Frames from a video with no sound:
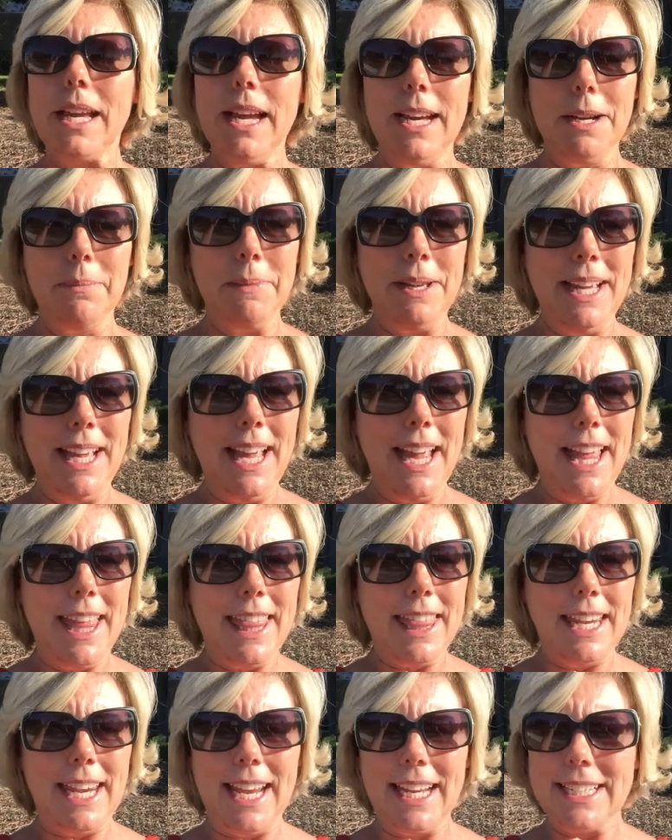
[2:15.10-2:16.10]
um,
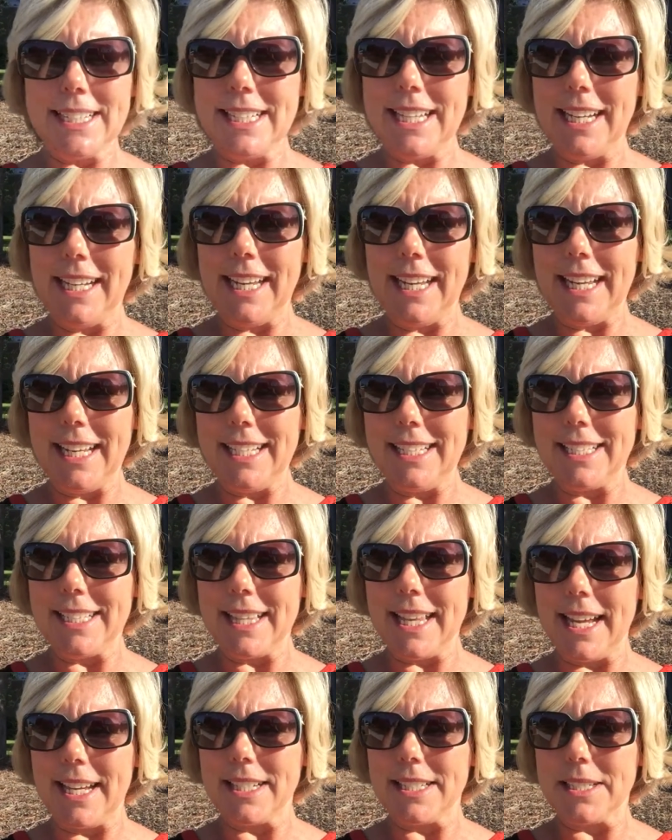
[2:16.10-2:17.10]
the next thing is
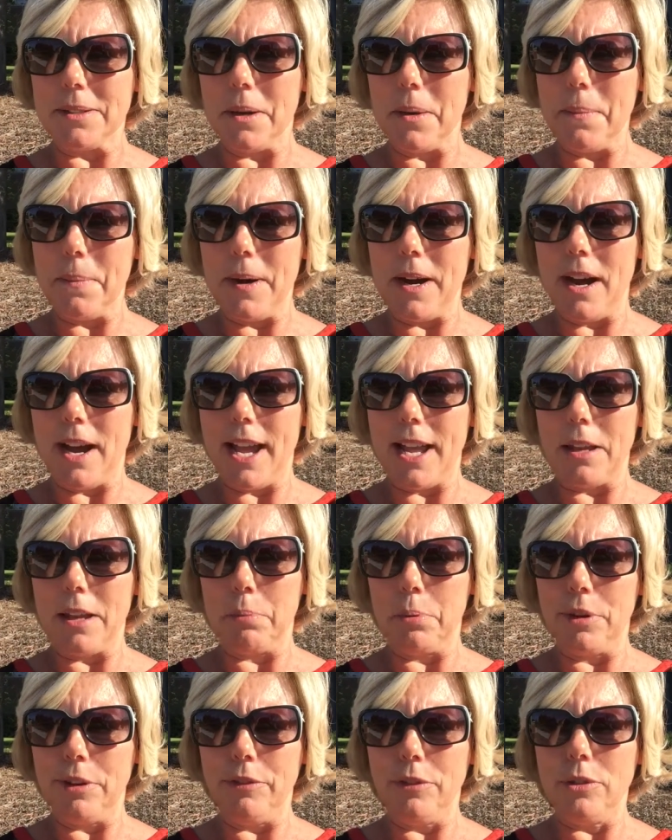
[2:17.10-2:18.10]
that my
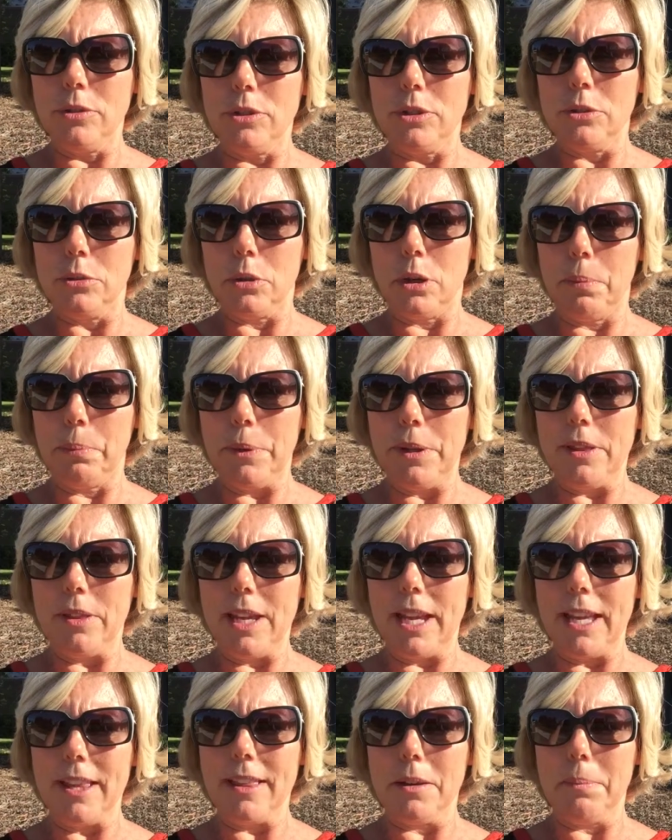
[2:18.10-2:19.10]
peripheral
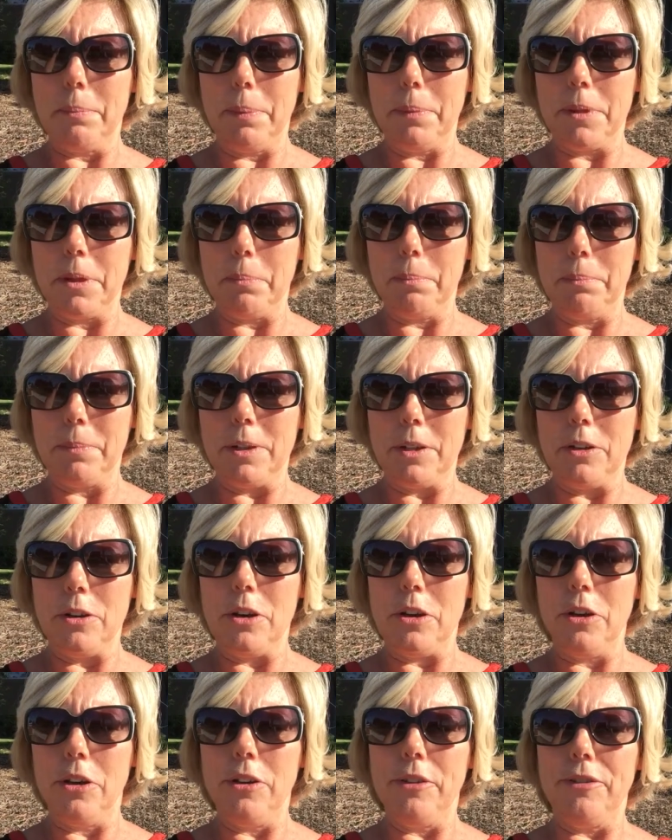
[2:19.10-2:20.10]
neuropathy, the, the, the,
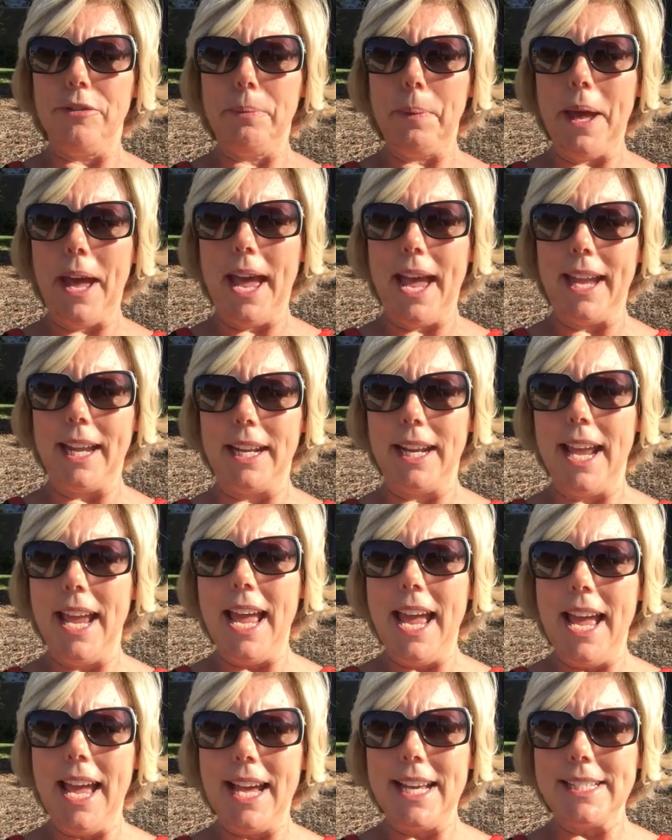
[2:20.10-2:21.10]
nerve pain,
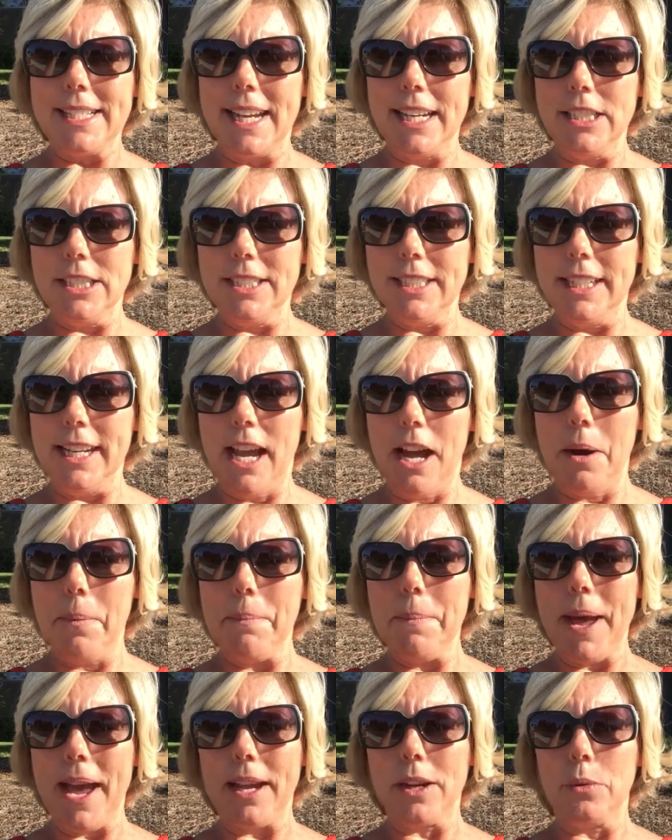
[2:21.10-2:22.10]
has actually
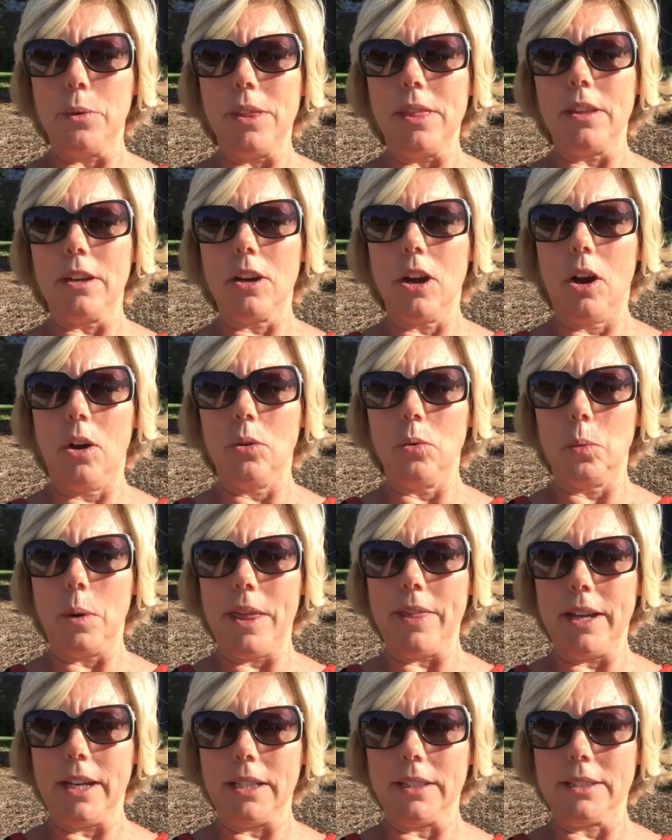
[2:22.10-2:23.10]
come back with the cold
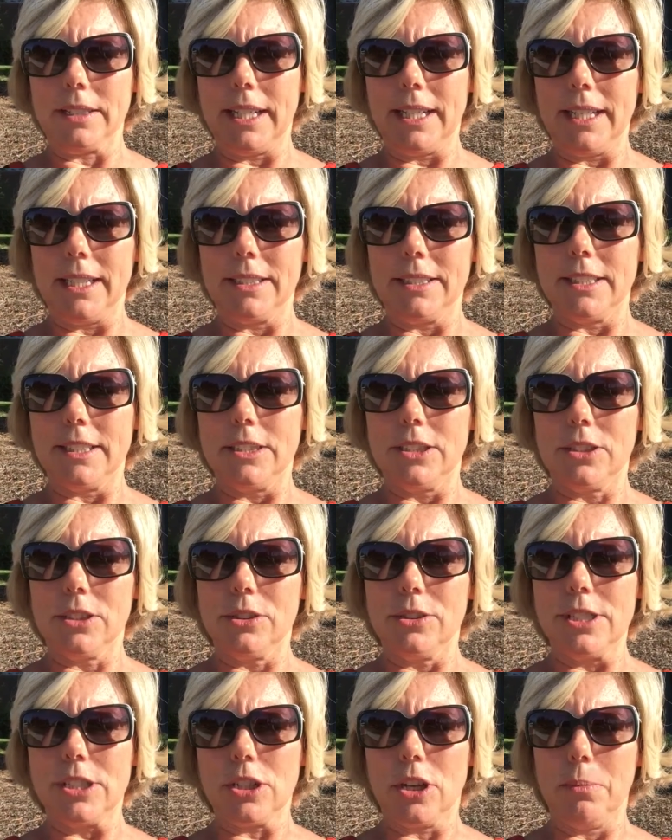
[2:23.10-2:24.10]
weather. And the
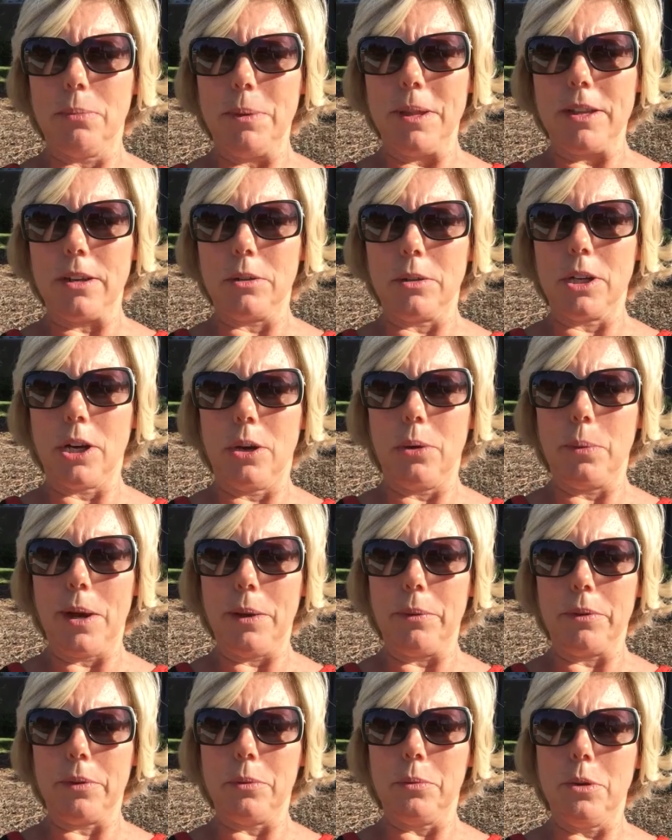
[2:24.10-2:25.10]
doctor had told me that it would go
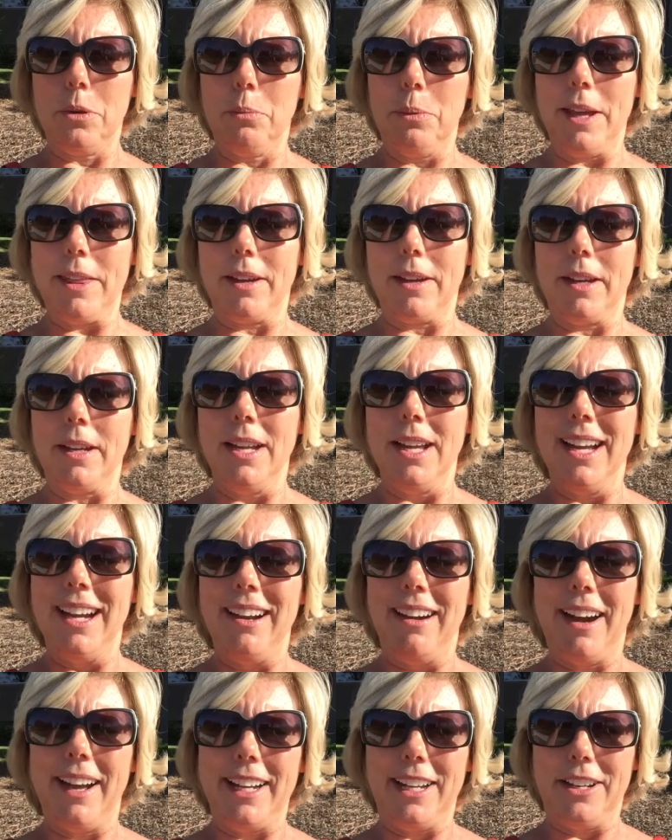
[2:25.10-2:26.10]
away with the warm weather.
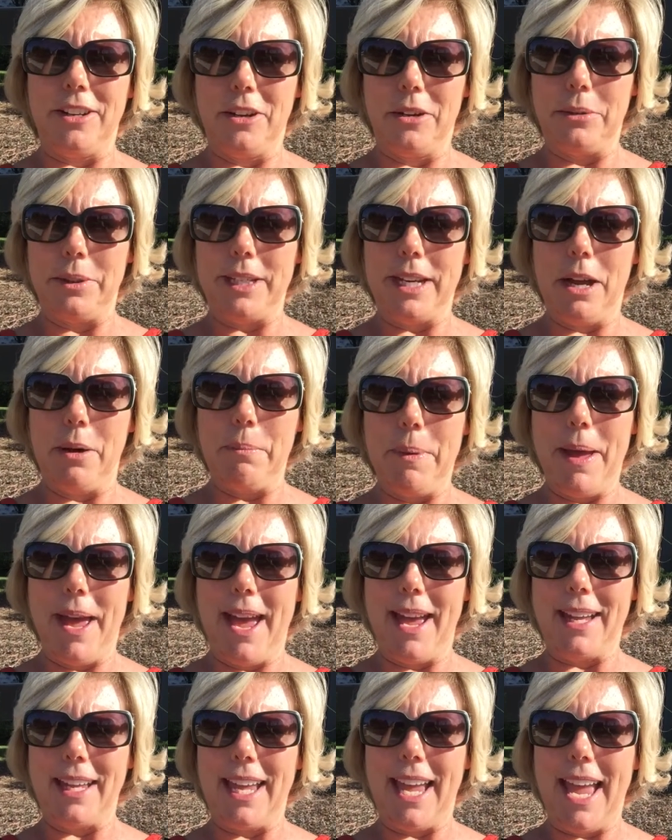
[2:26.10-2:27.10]
I didn't know it would come
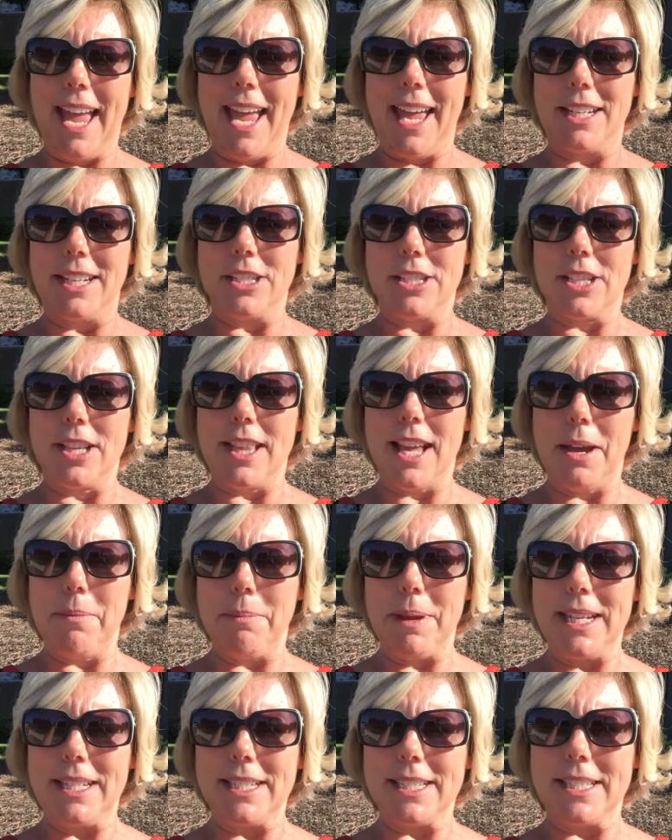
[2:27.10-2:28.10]
back. And so that
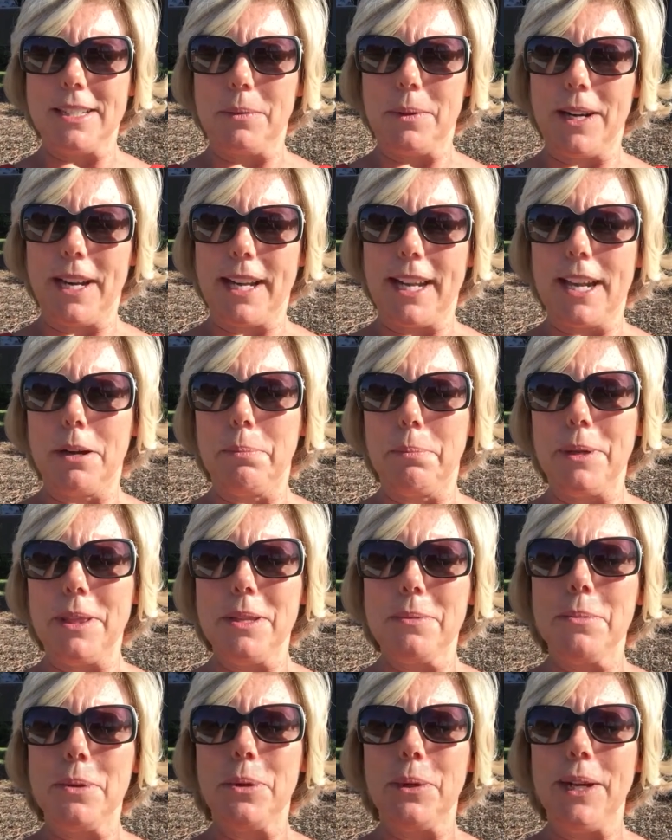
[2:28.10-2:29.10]
means that when I get up in
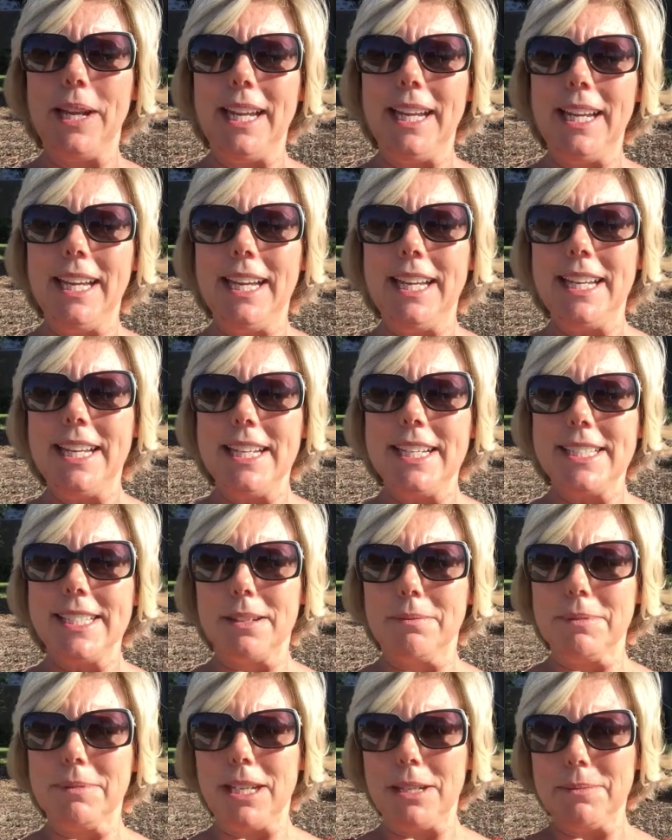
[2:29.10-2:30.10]
the morning,
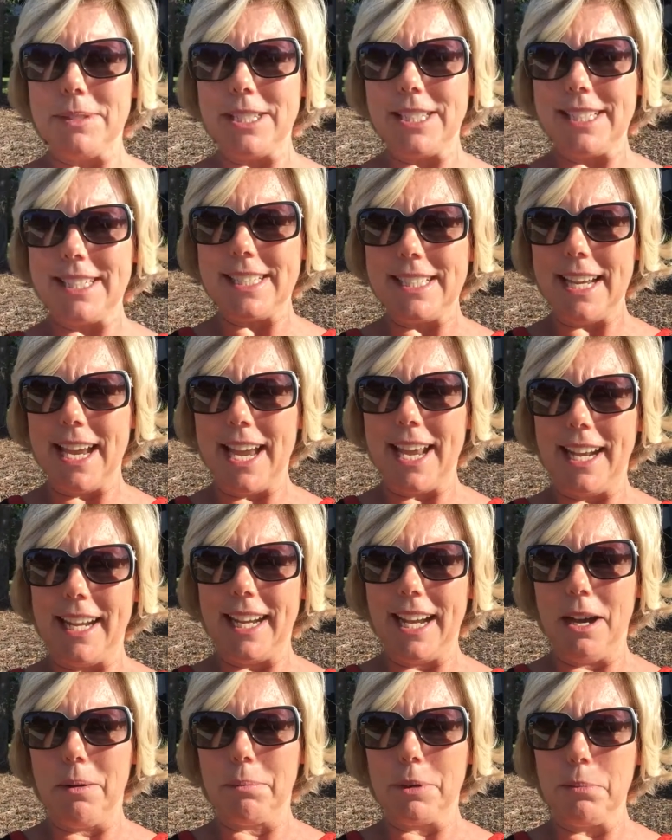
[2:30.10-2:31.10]
sometimes just
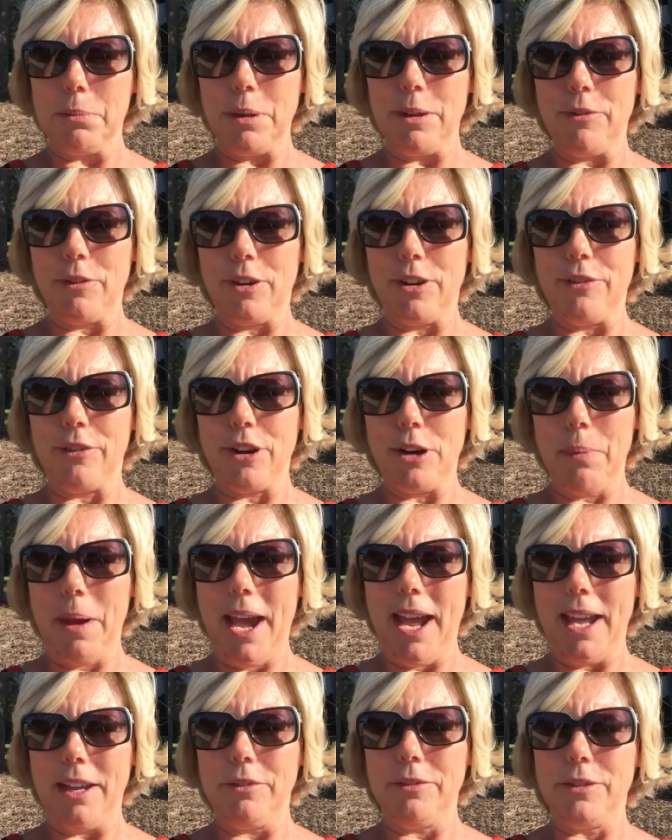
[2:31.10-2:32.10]
standing up can be very, very
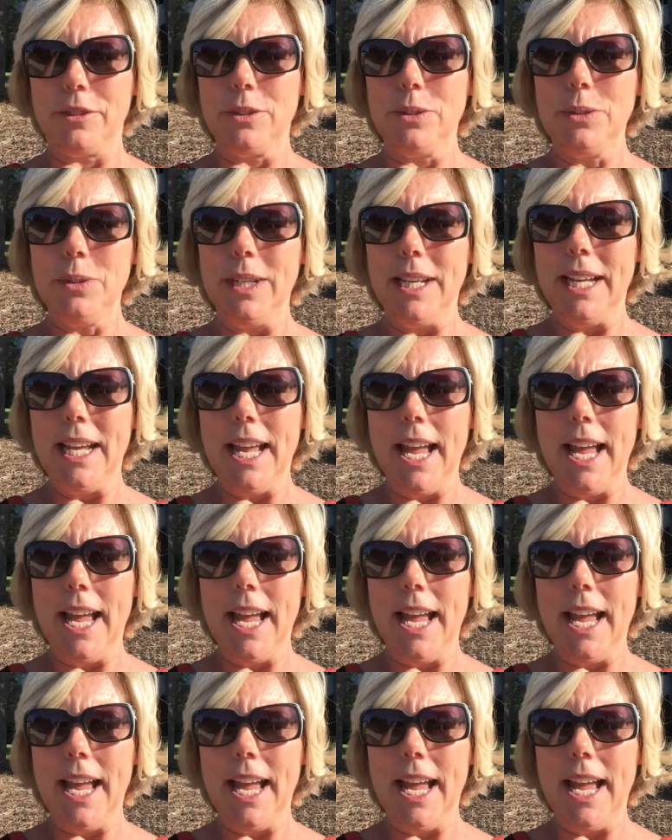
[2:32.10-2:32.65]
painful.